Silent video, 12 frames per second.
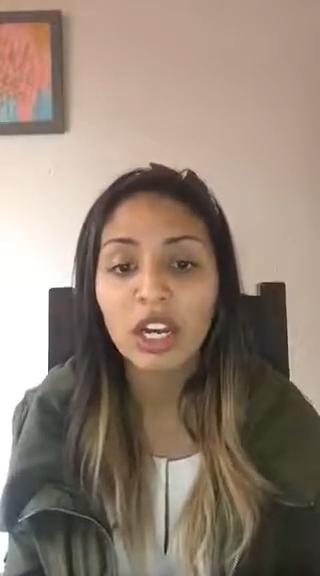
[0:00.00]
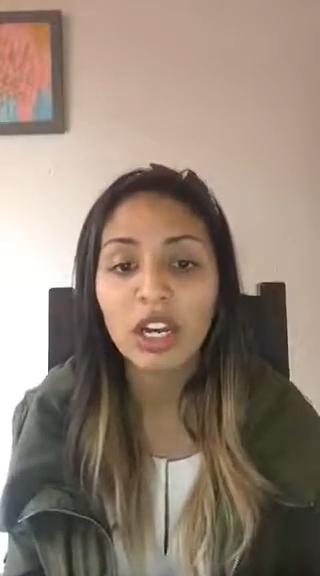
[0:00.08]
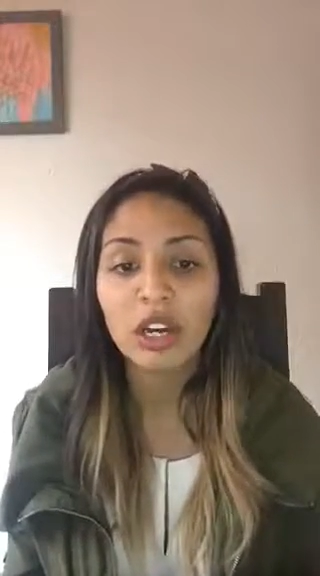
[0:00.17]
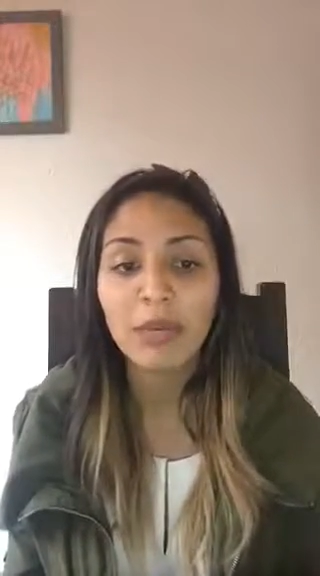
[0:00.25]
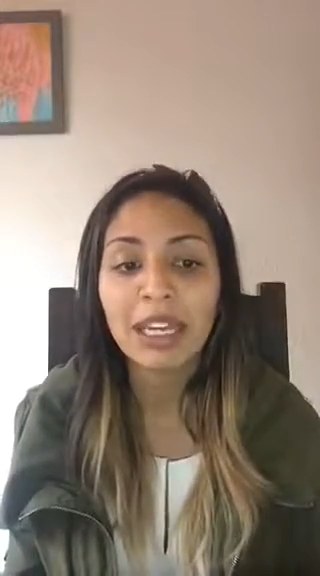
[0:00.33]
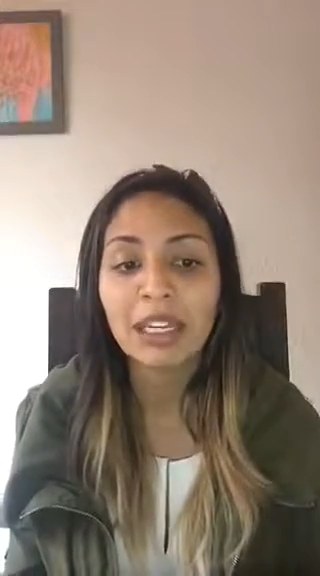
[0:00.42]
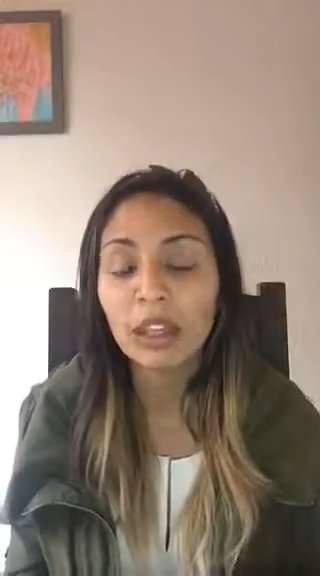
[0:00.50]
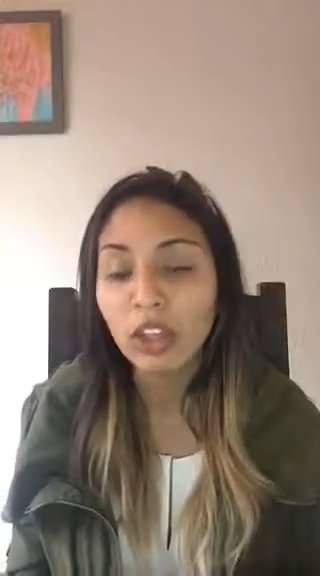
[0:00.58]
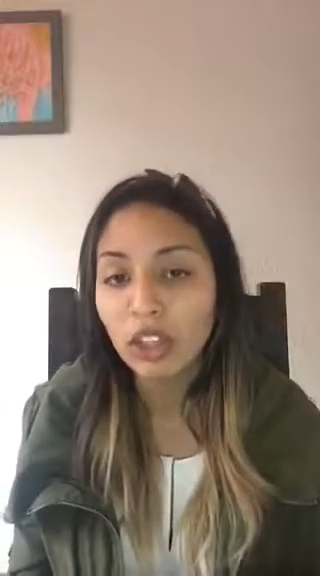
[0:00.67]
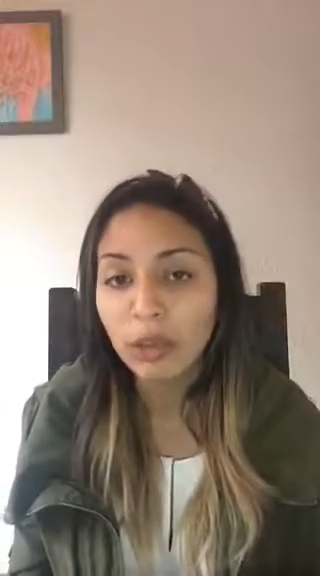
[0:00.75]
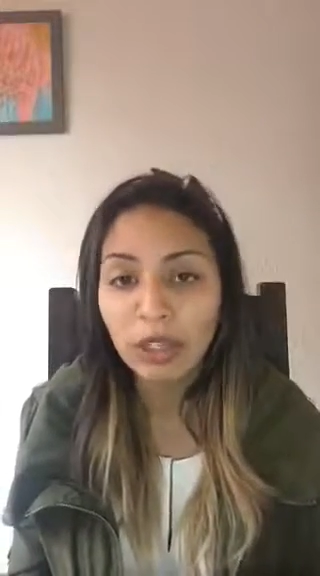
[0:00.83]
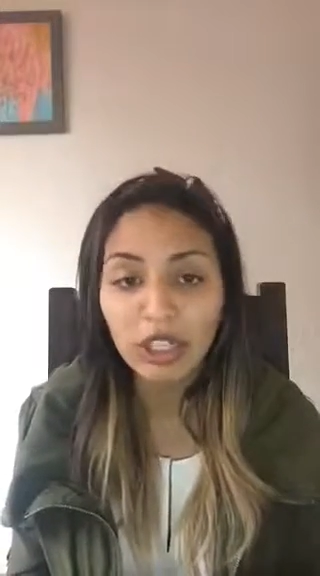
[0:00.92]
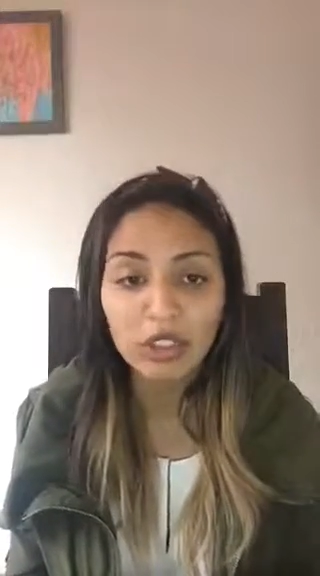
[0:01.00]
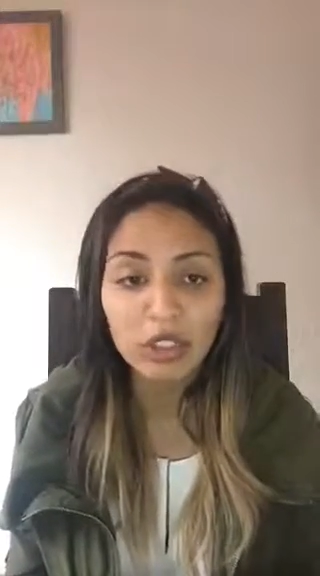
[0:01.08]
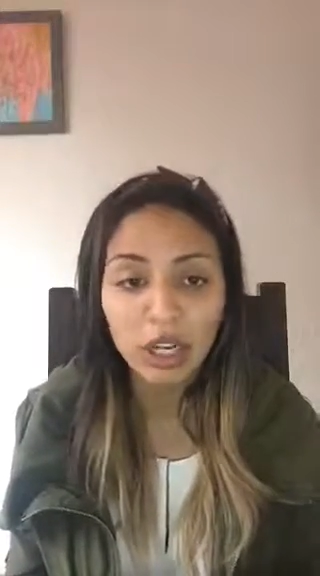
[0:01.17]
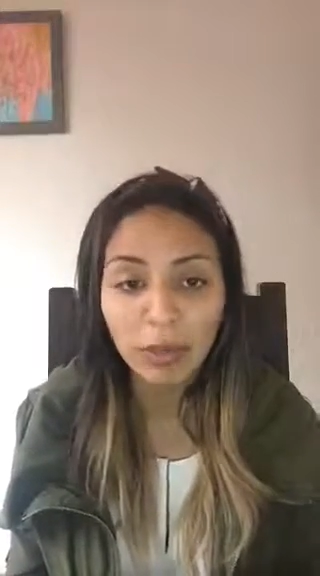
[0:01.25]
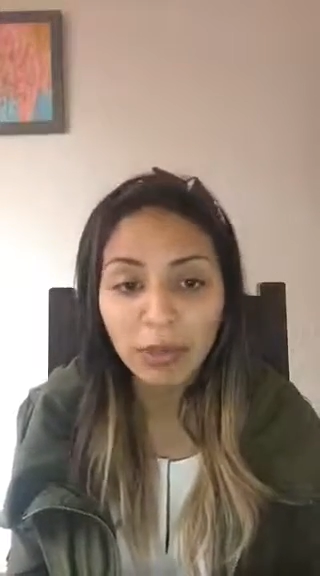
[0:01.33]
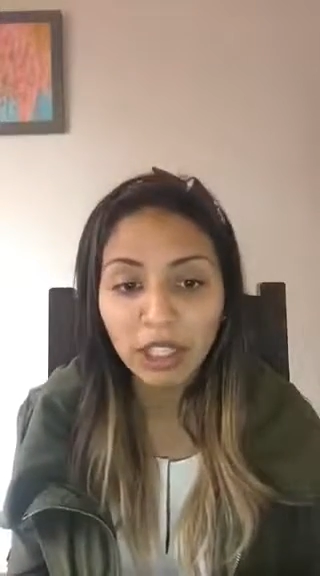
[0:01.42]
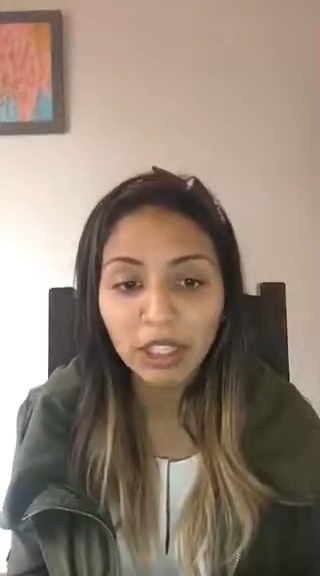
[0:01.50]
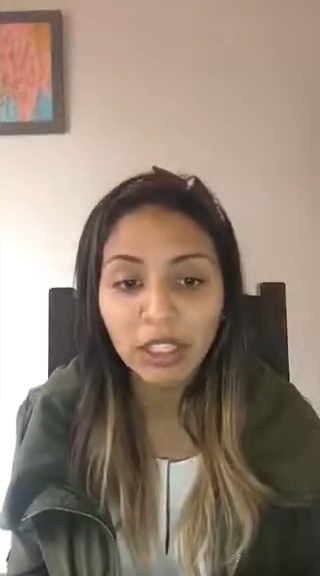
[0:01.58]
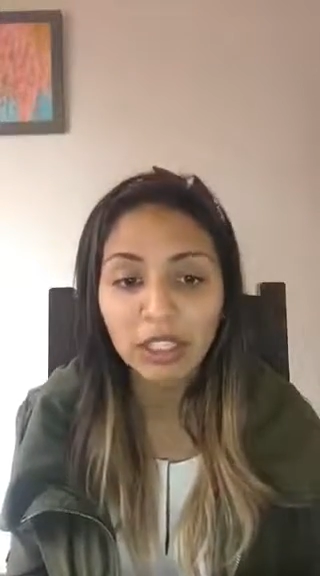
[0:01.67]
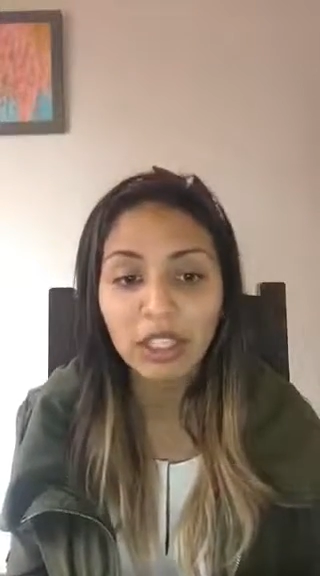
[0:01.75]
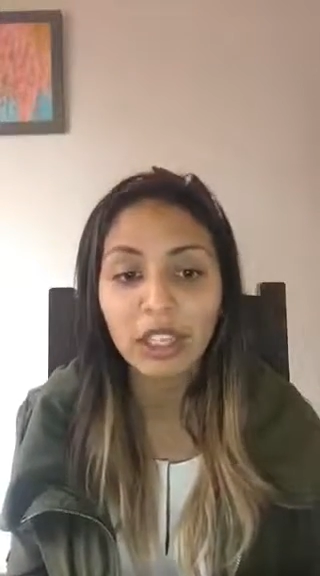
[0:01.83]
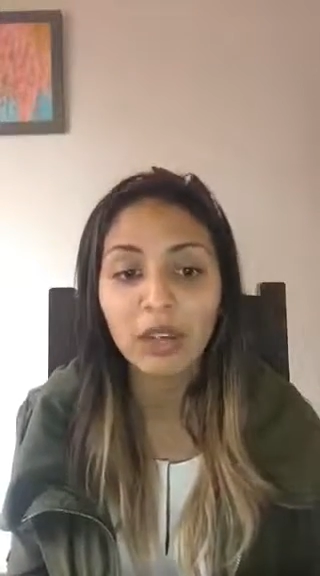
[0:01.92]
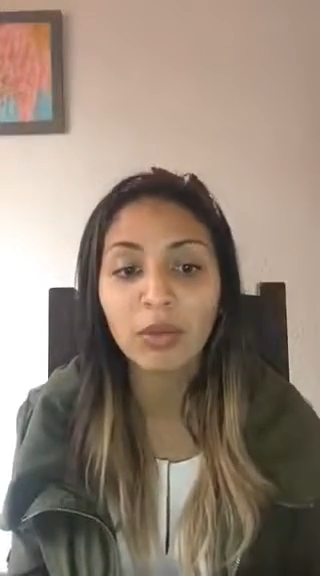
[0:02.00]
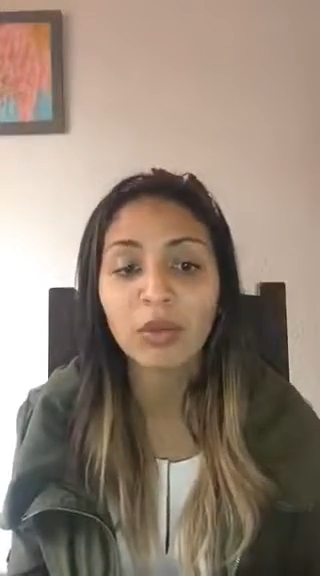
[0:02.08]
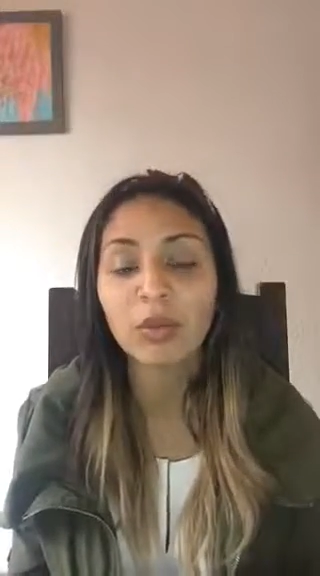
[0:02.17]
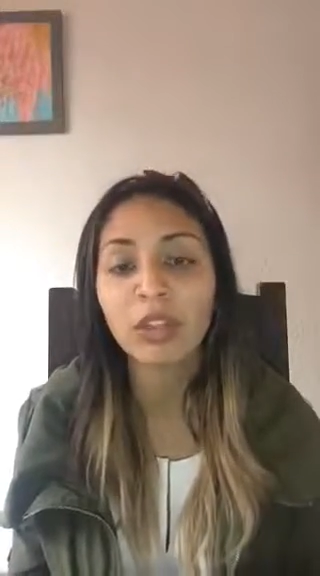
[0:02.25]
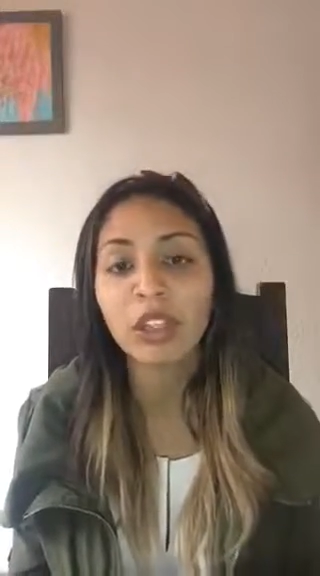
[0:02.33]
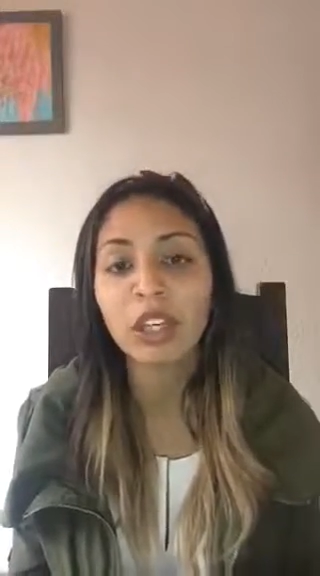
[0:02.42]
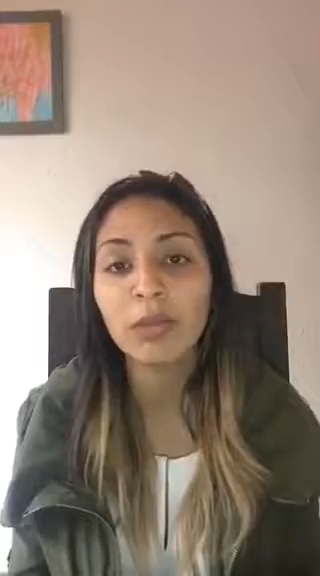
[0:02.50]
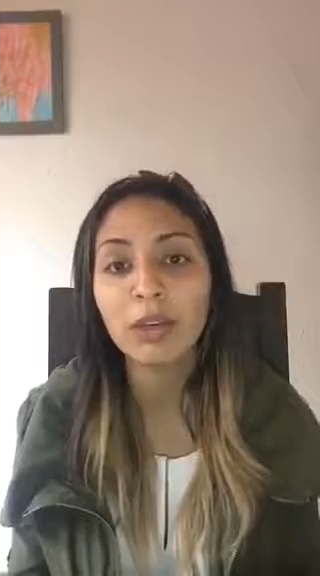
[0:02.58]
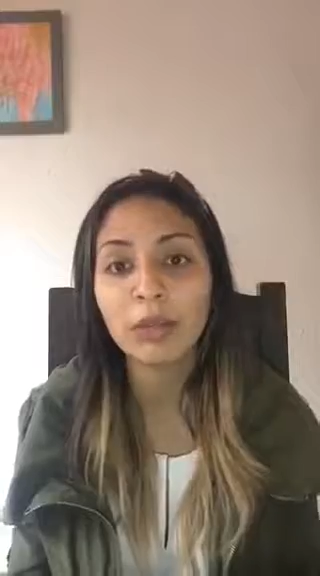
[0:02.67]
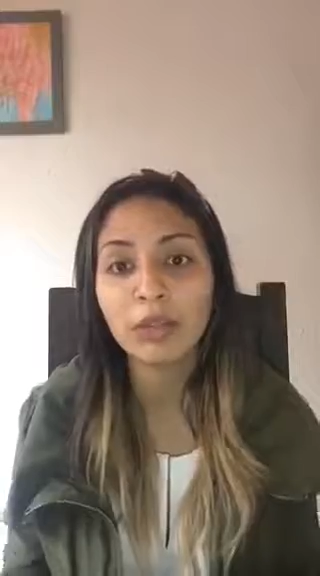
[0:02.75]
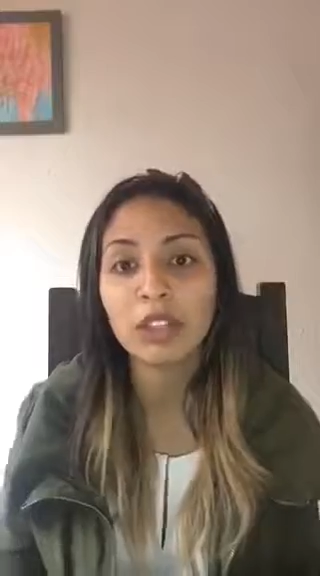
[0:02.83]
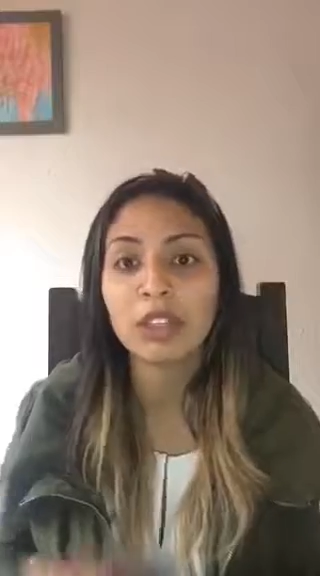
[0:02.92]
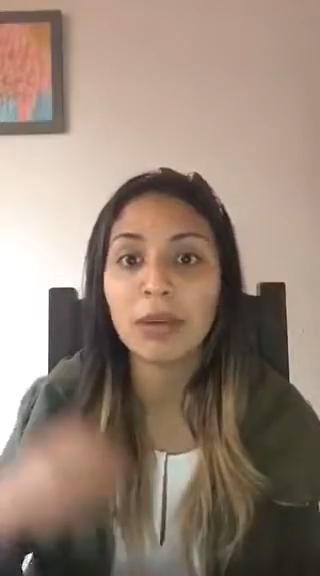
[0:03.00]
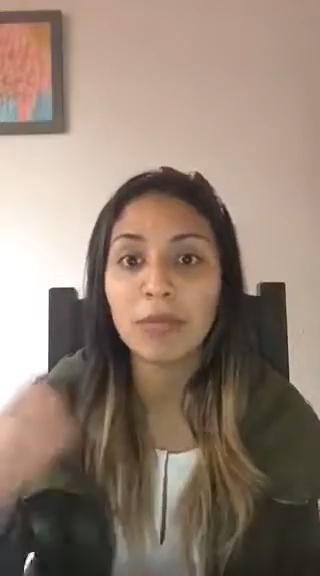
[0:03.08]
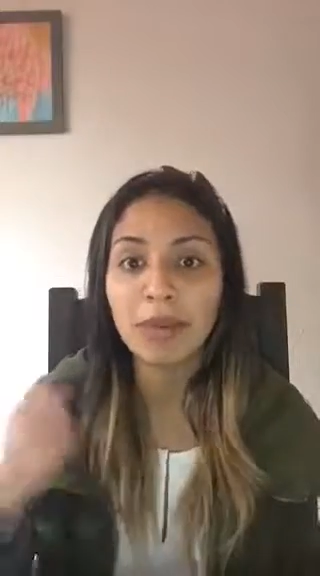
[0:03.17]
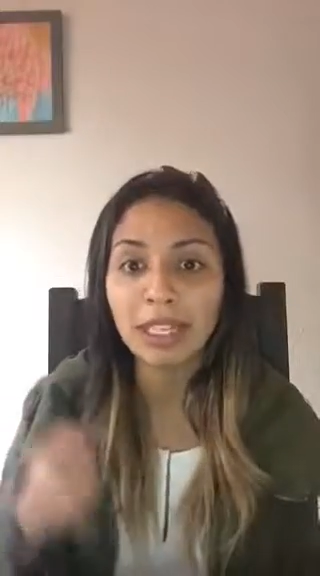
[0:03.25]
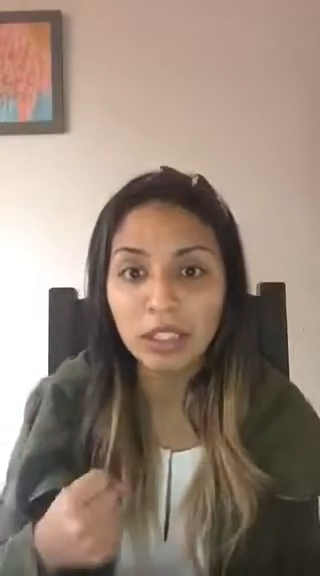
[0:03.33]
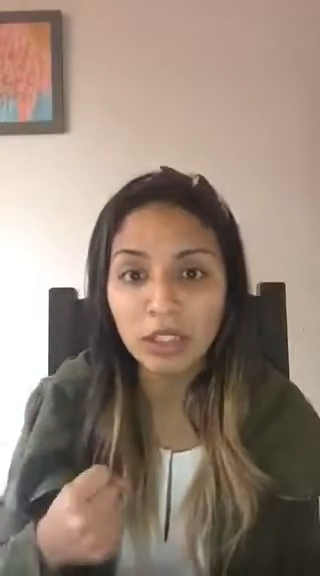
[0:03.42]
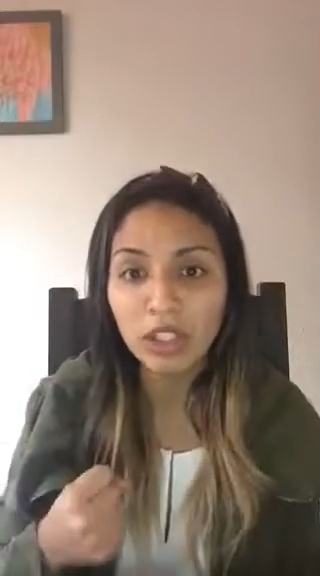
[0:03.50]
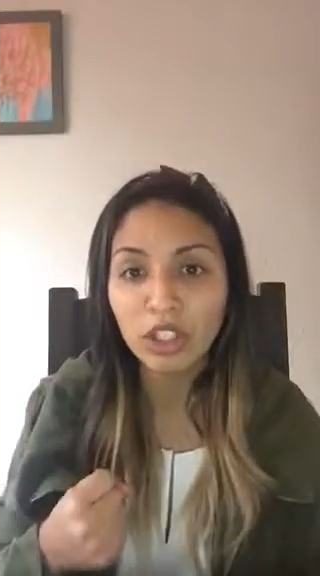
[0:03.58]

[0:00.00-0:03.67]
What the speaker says: and learn about a topic. They would really be able to cement